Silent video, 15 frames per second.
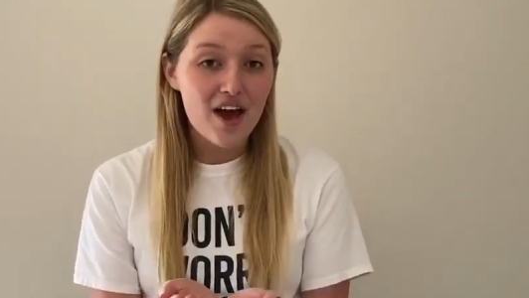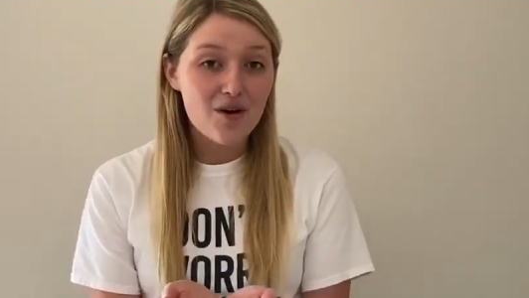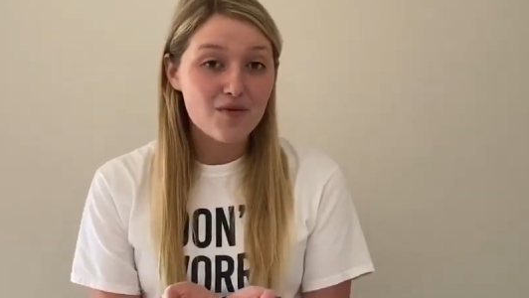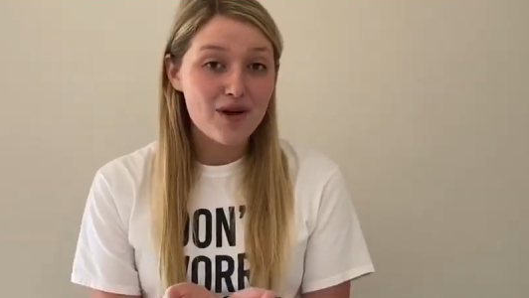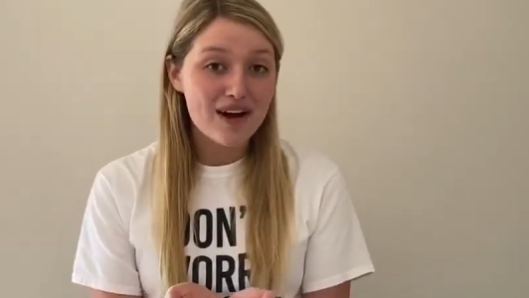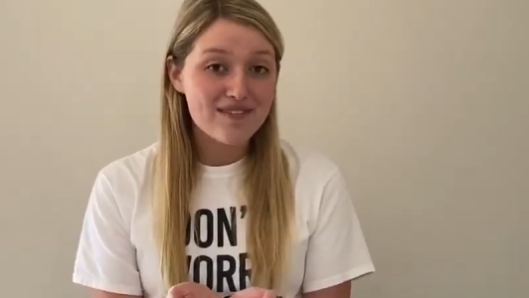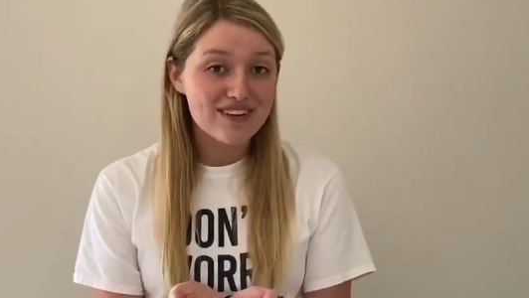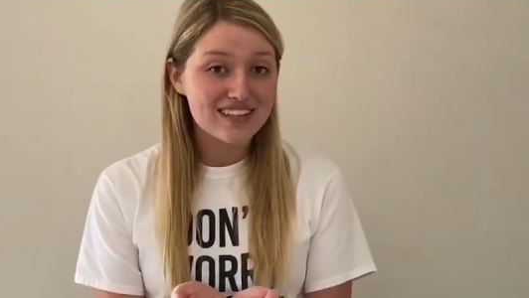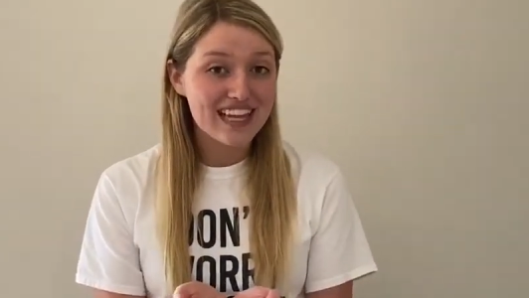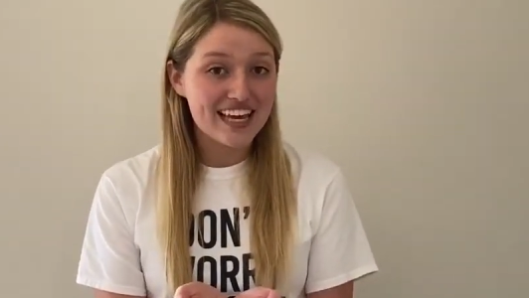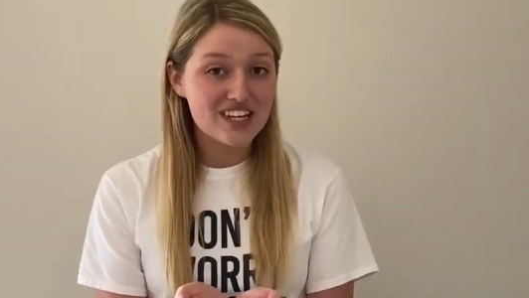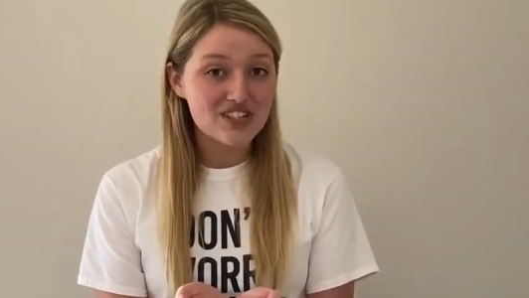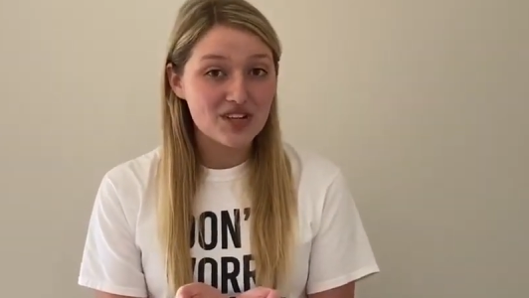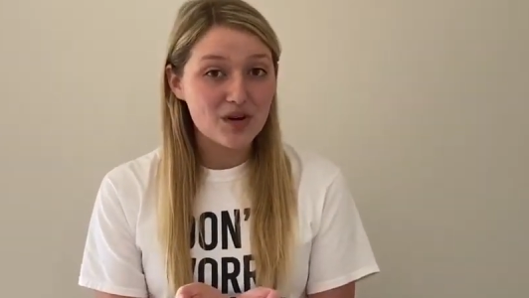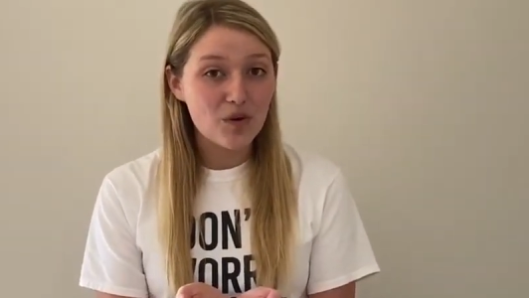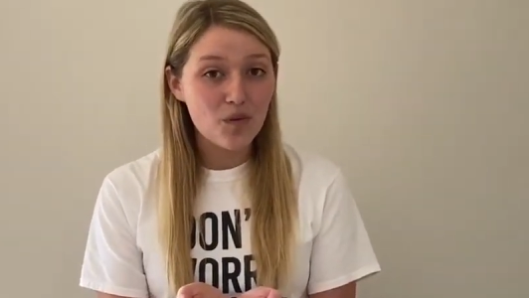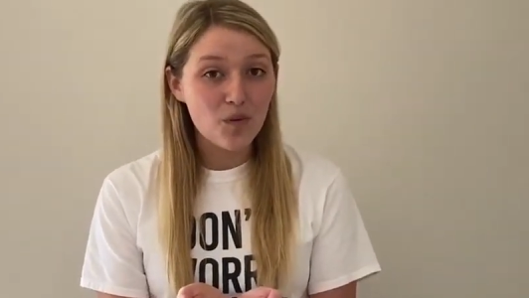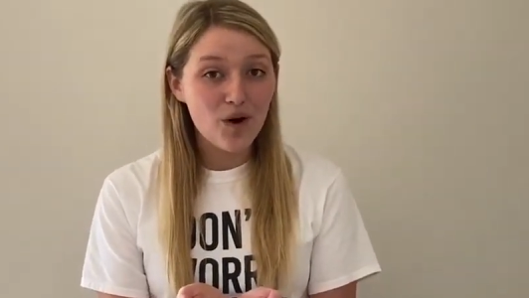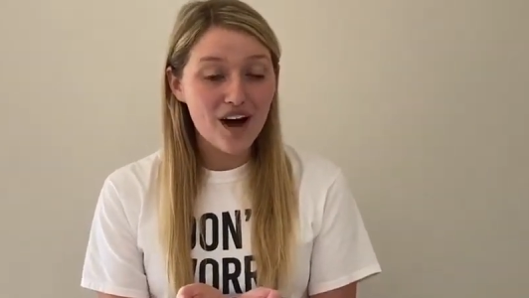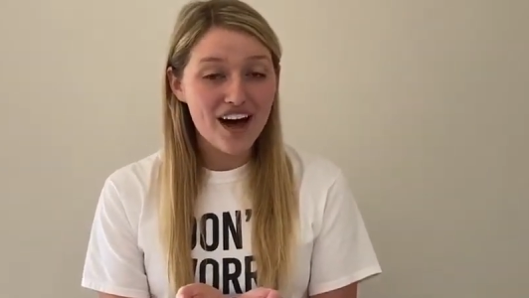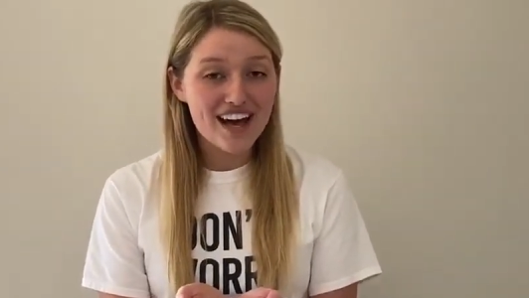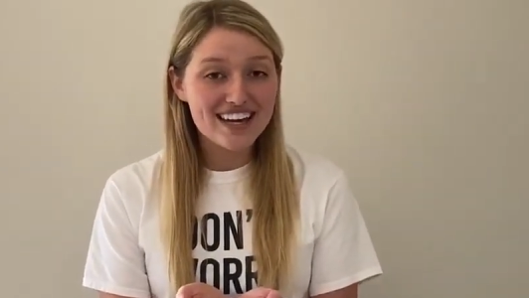Revelation
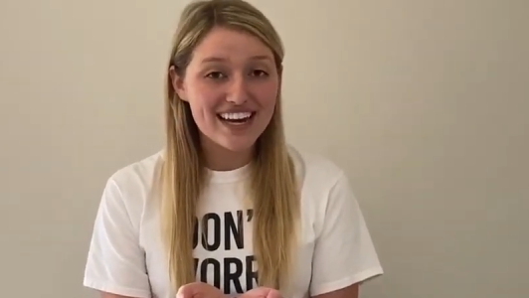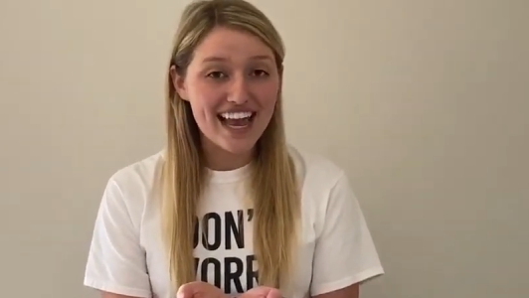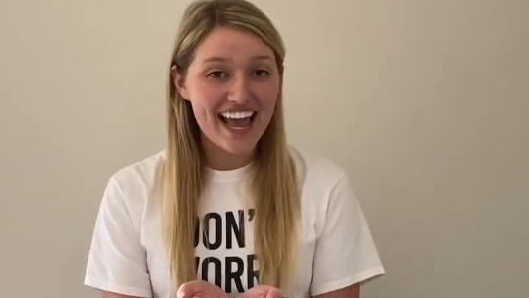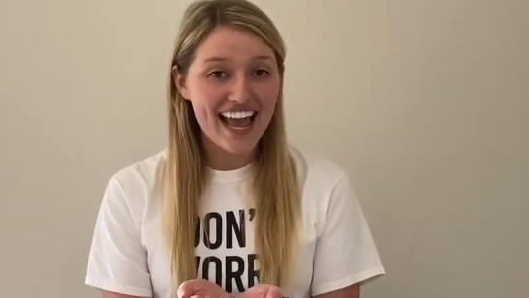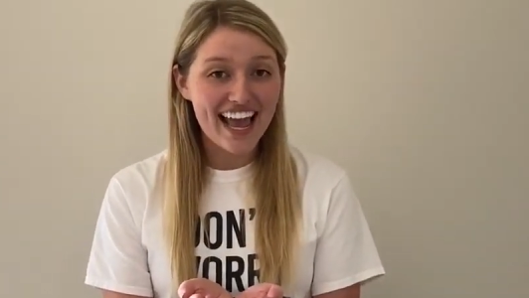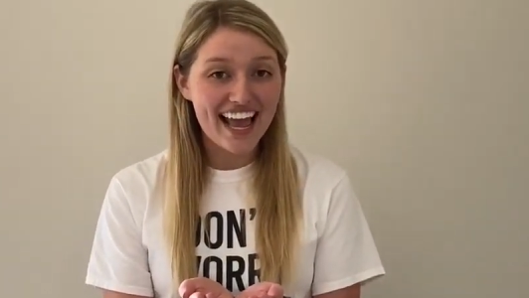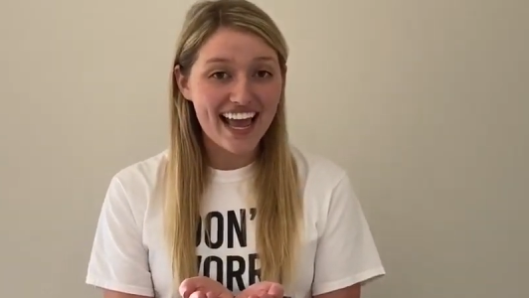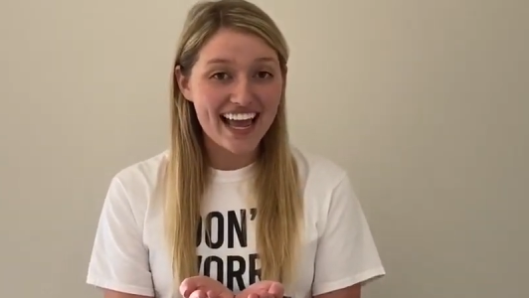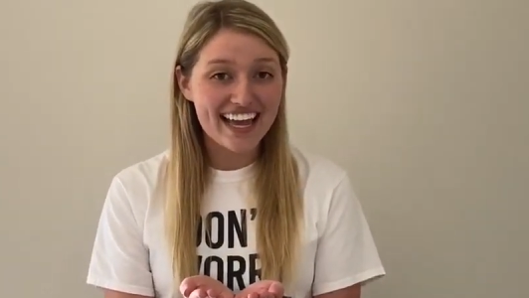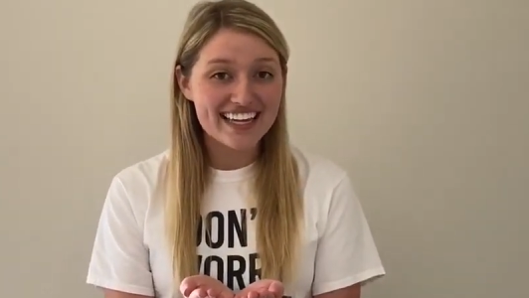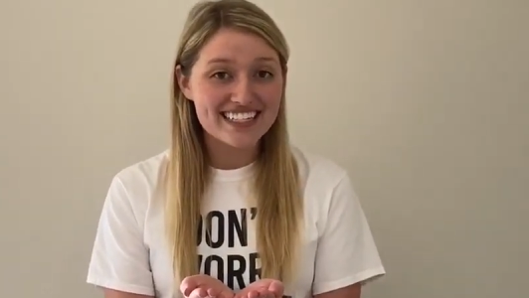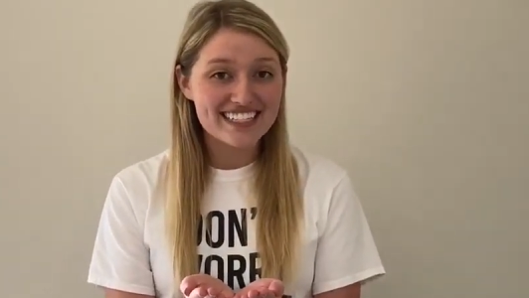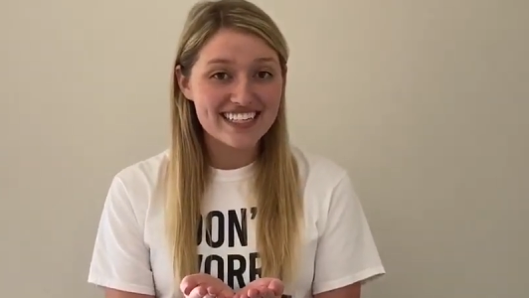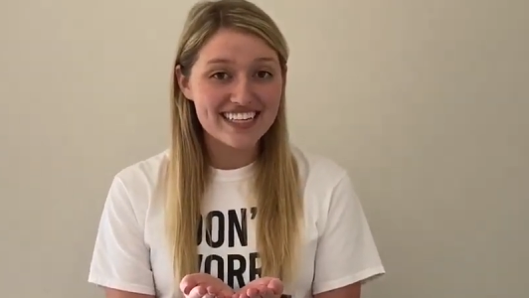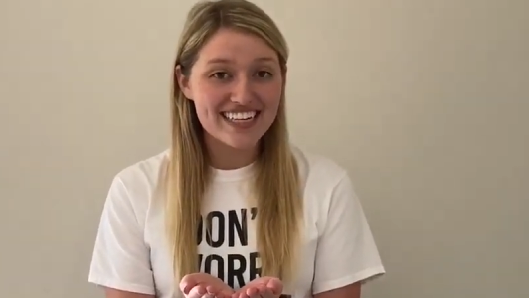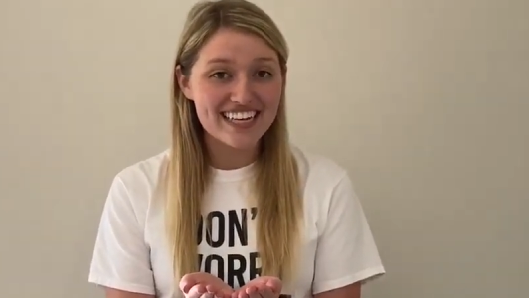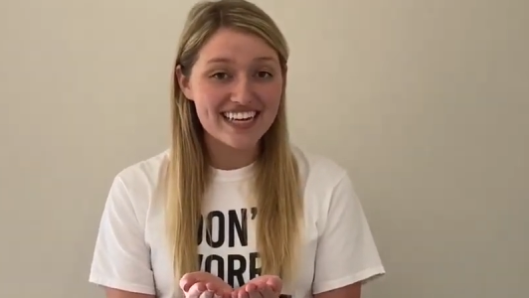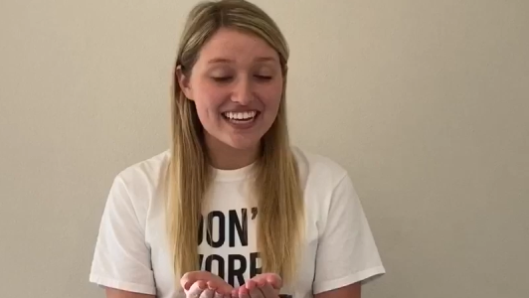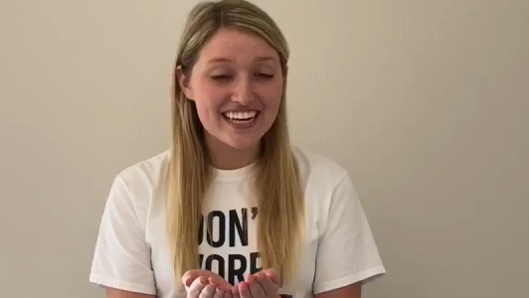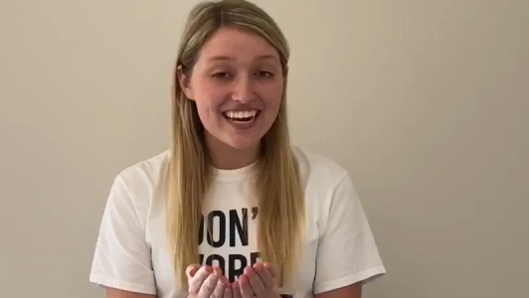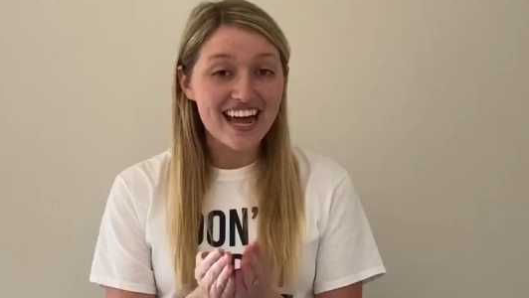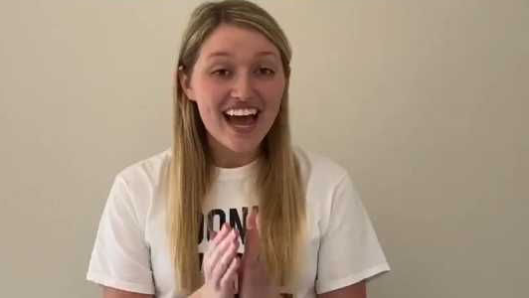1:18.